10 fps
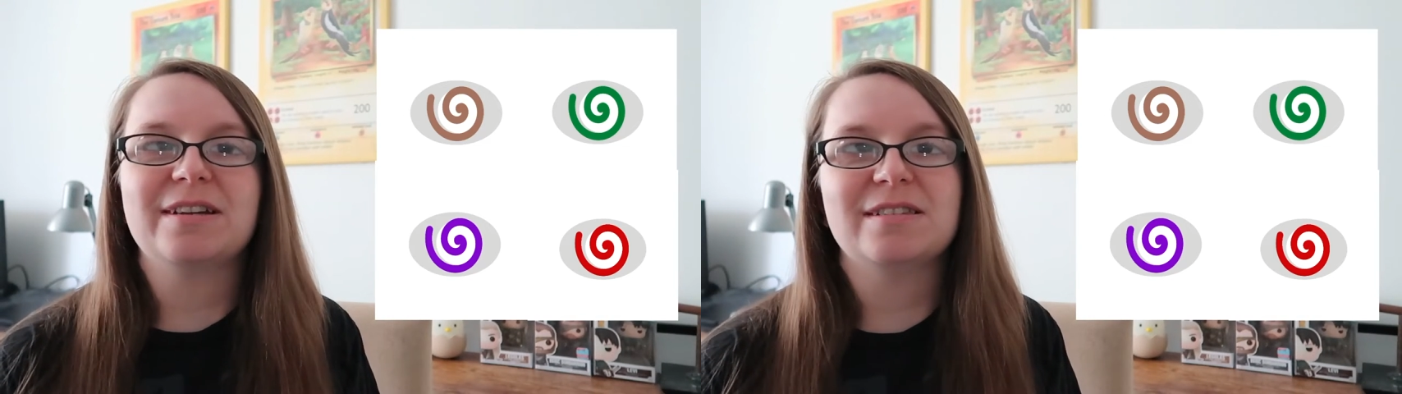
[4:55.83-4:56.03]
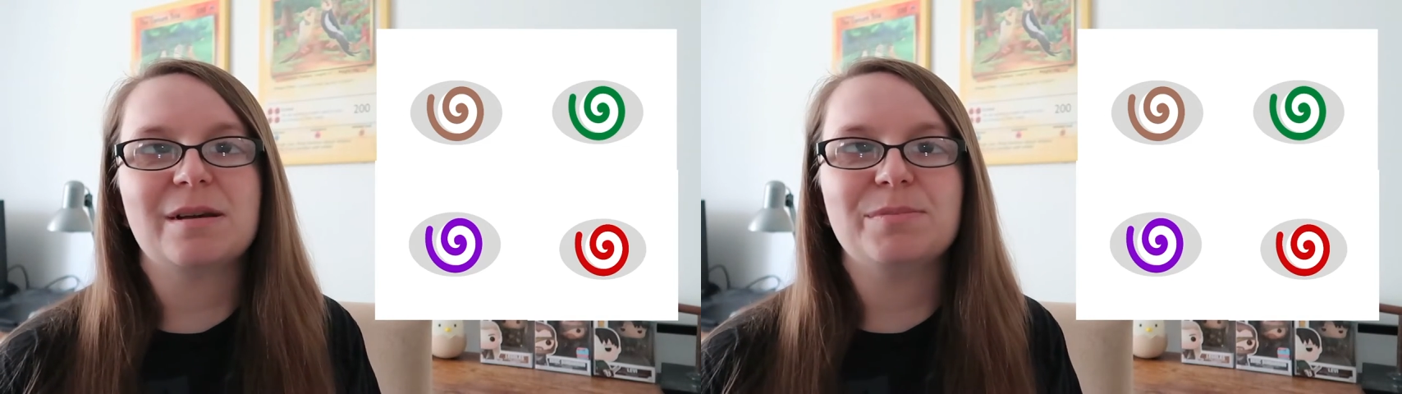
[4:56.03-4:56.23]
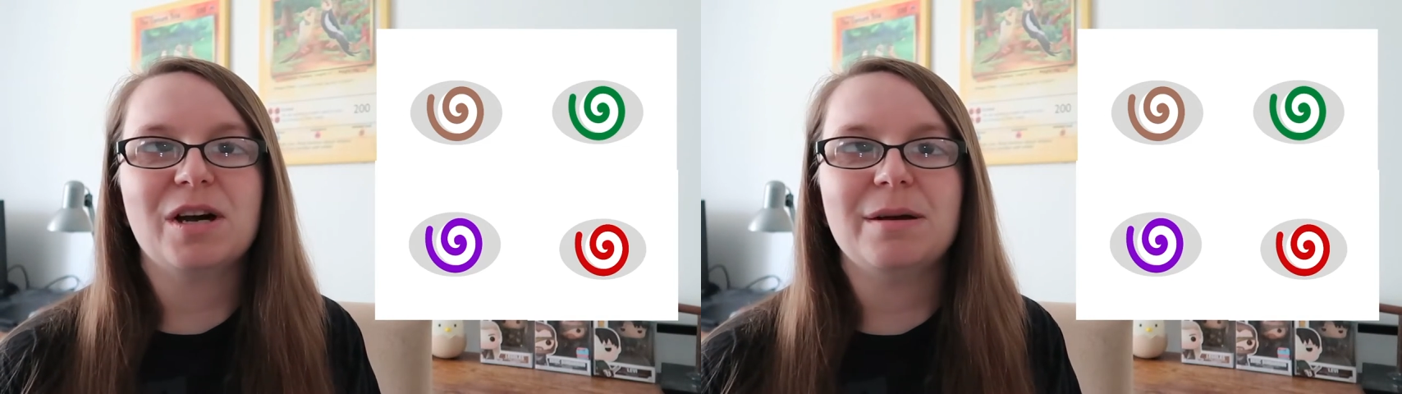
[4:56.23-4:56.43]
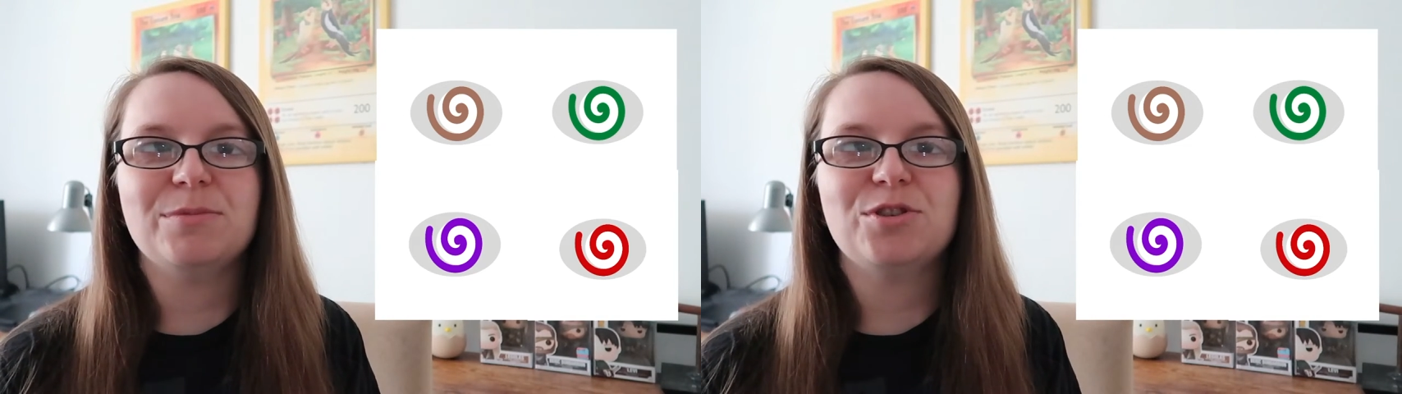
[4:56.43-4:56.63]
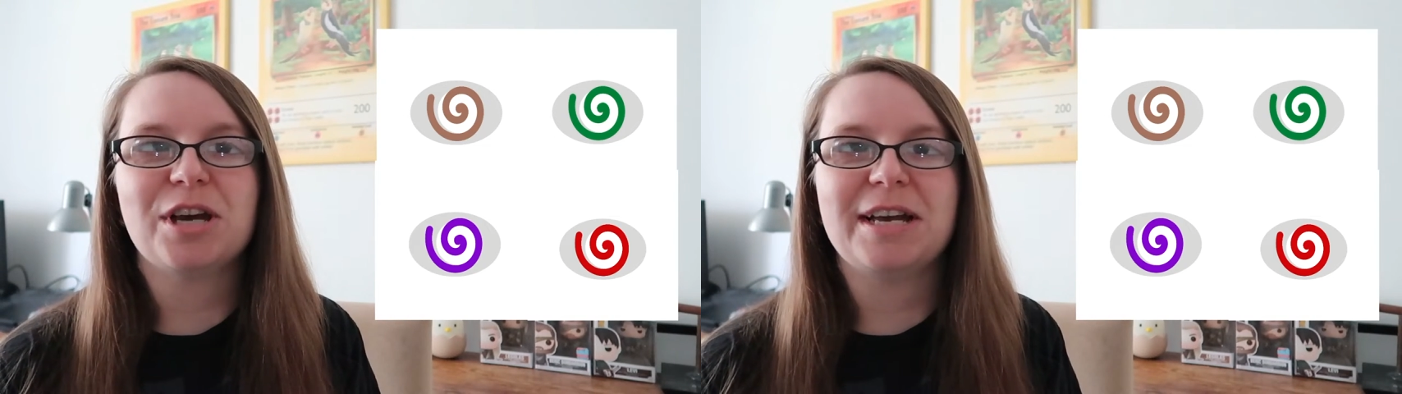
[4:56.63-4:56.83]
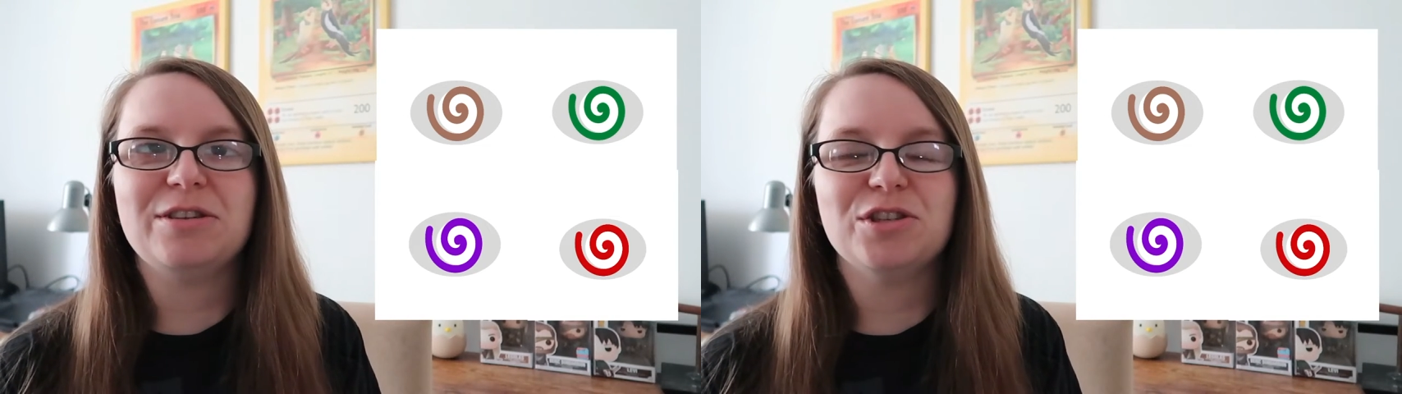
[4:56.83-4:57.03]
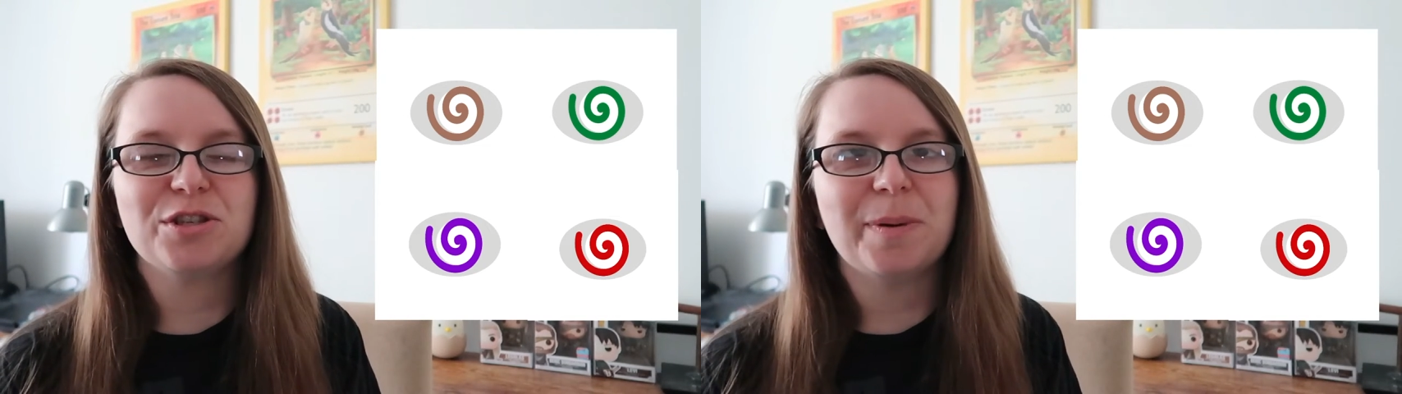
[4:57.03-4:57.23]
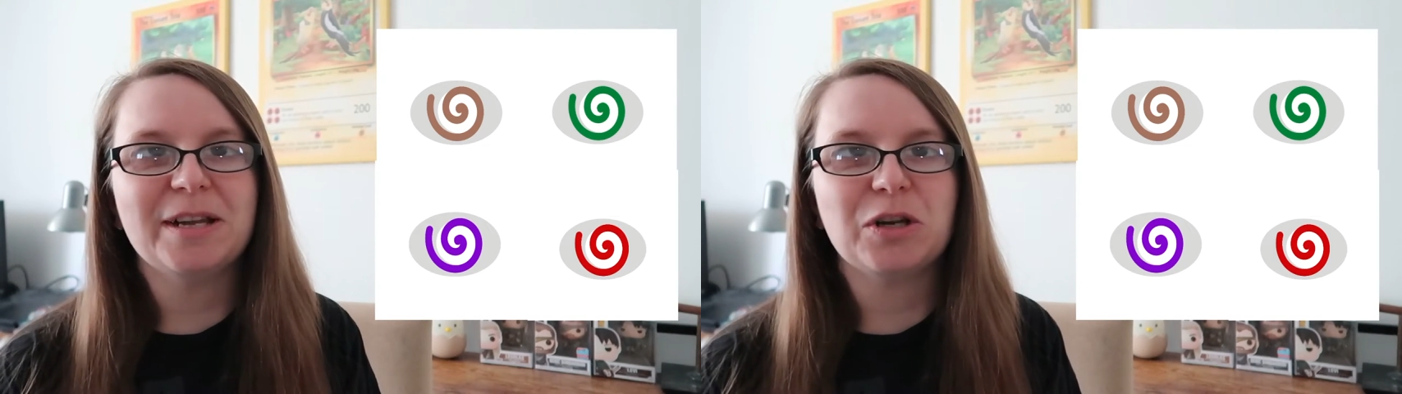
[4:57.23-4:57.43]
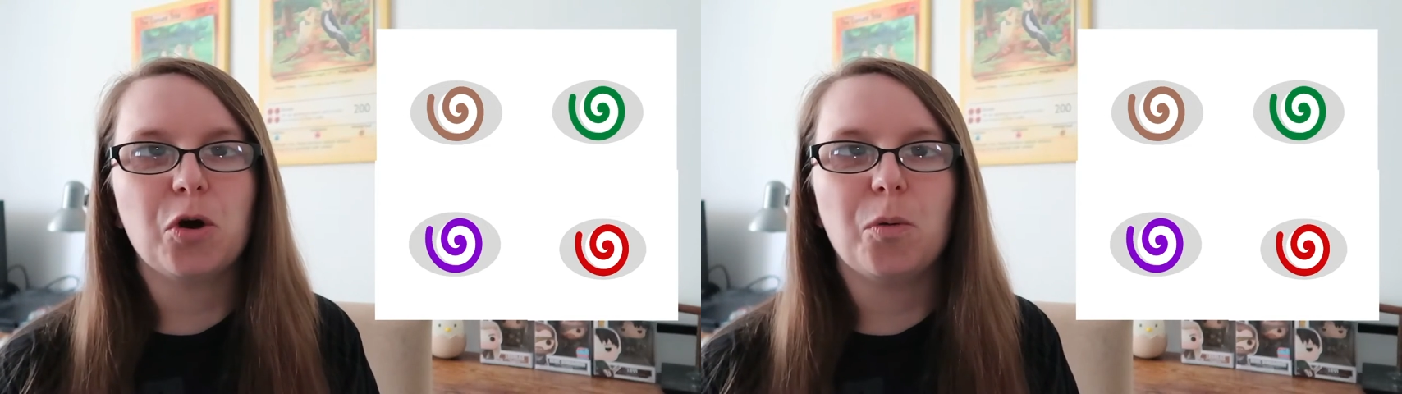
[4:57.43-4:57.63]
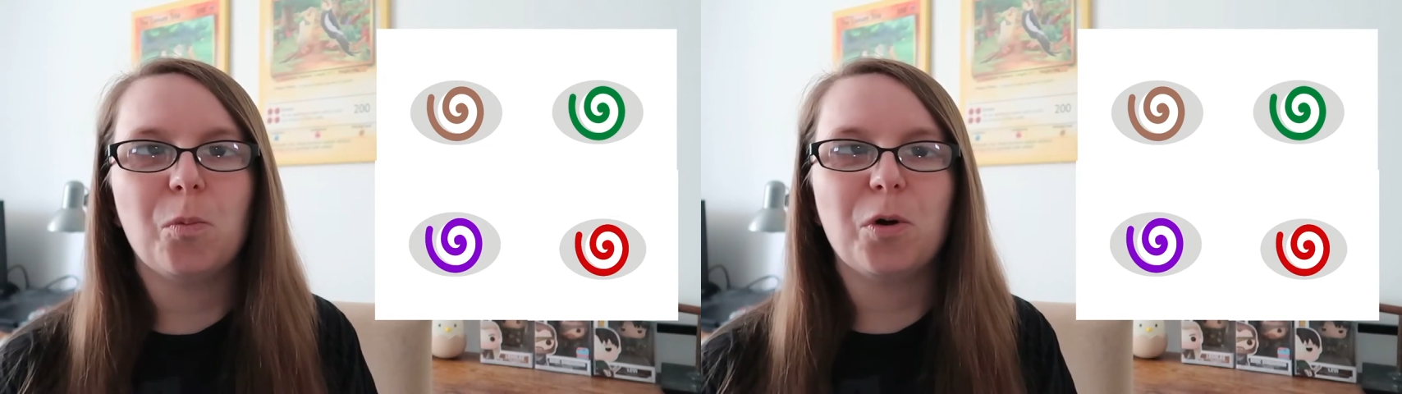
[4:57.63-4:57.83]
can sometimes change depending
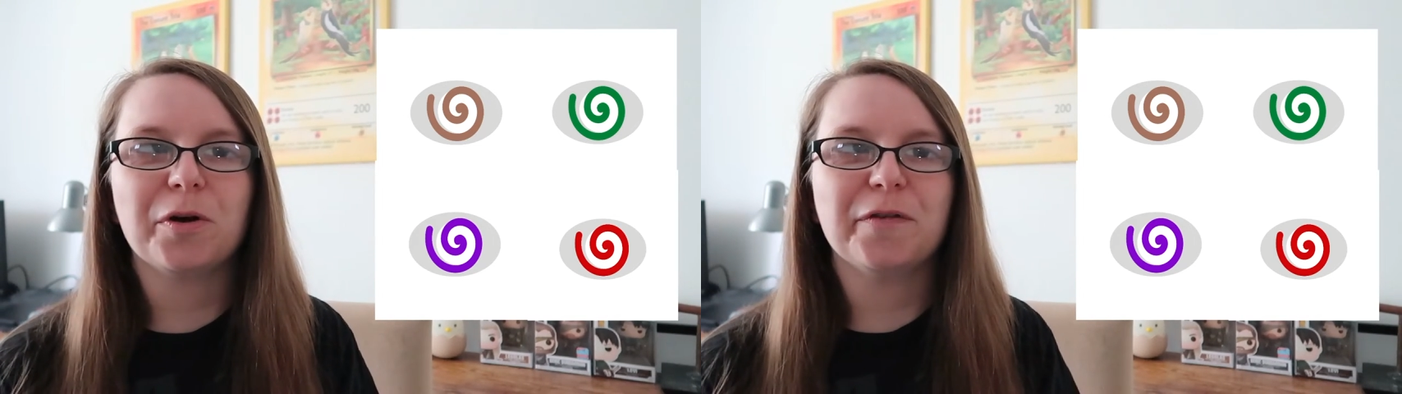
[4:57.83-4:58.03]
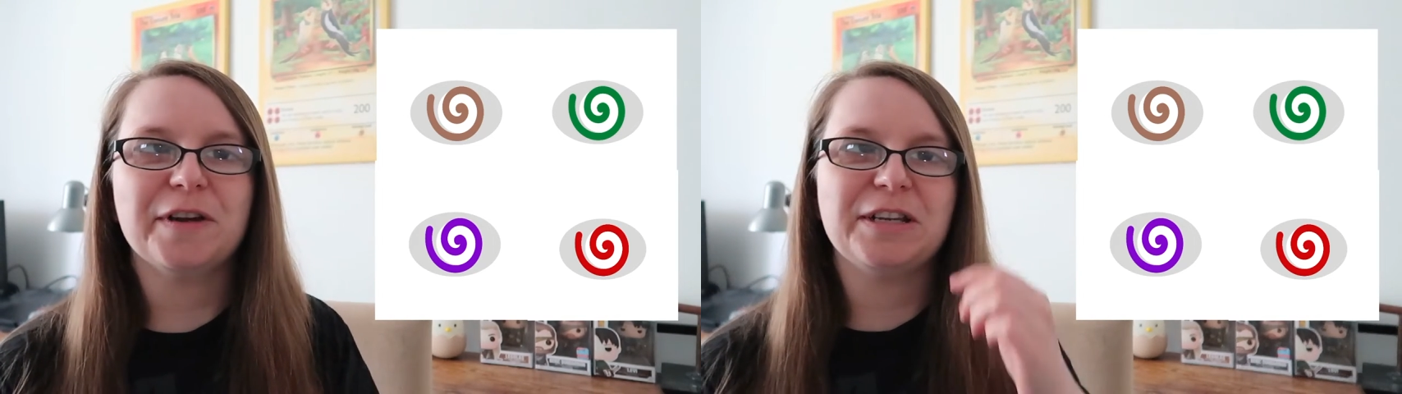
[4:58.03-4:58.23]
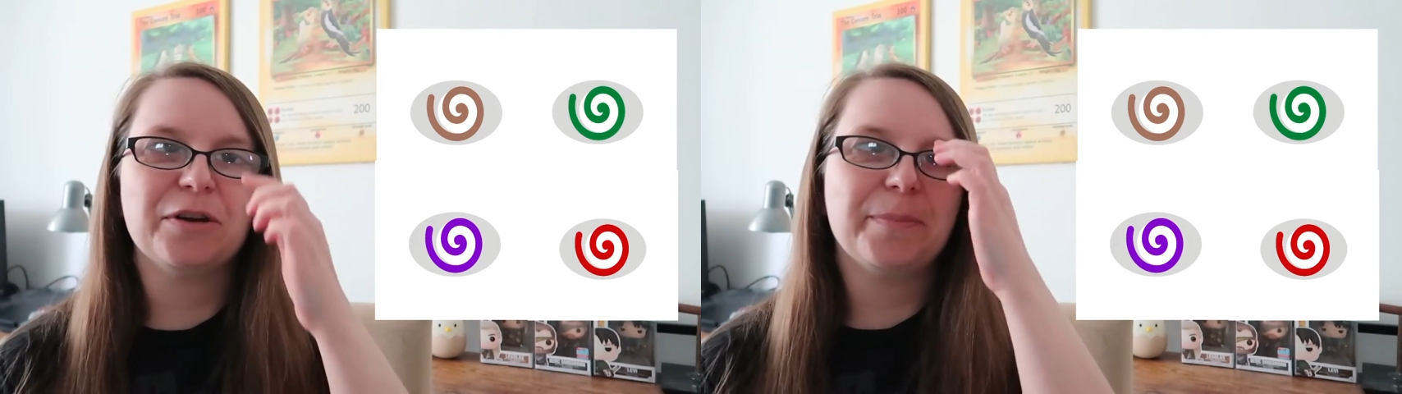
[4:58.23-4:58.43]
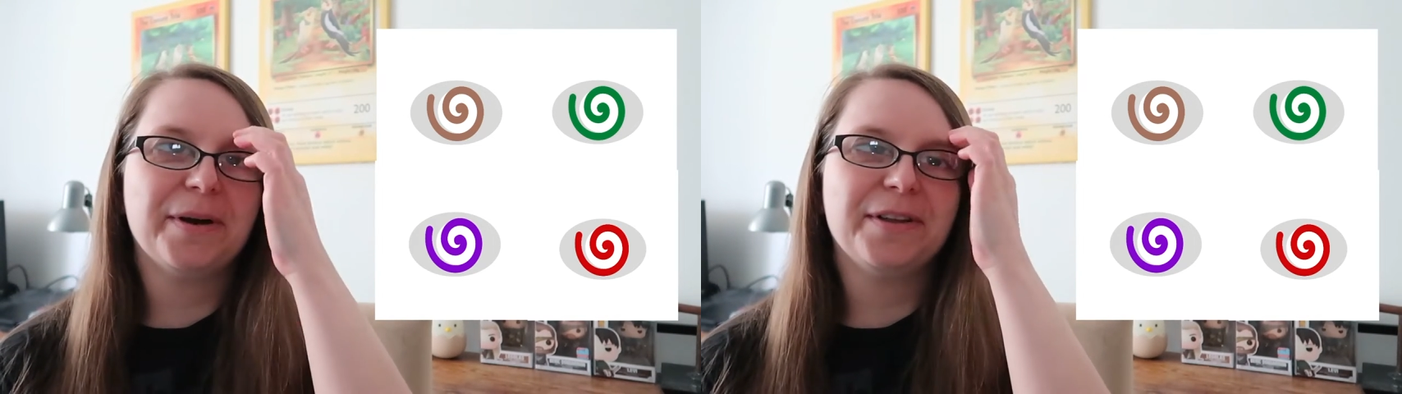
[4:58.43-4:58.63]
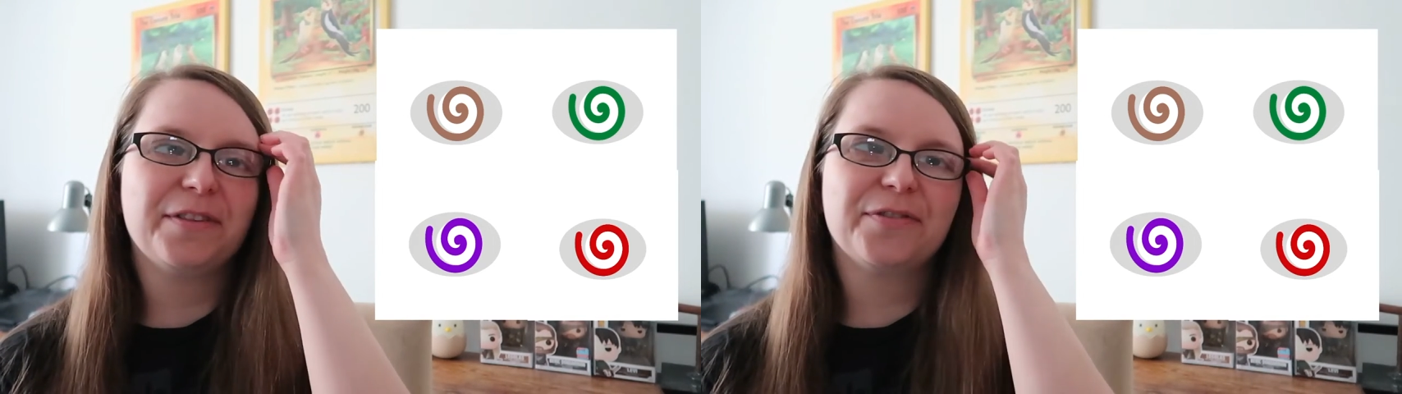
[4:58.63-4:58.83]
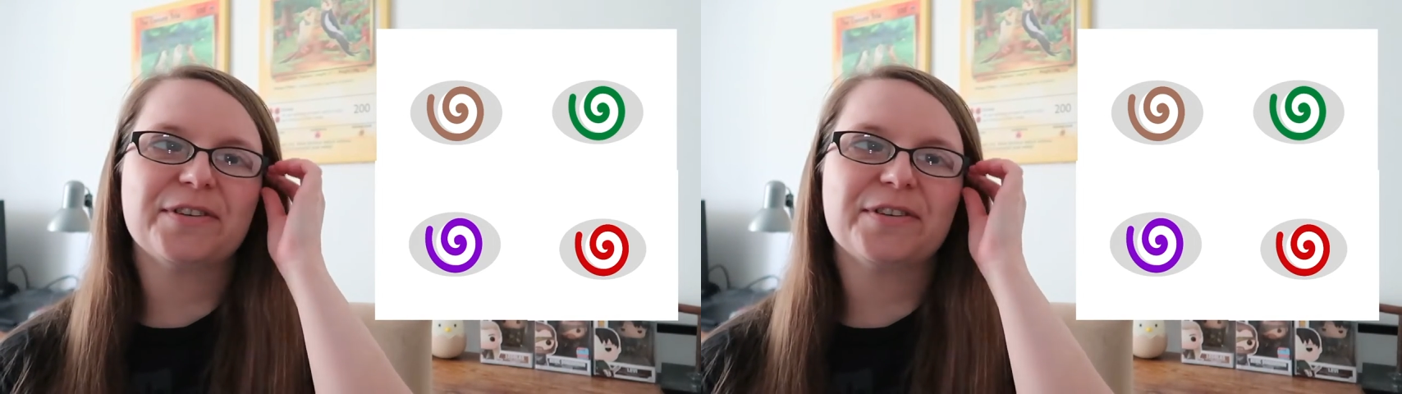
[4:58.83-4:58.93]
on what you're feeding your birds.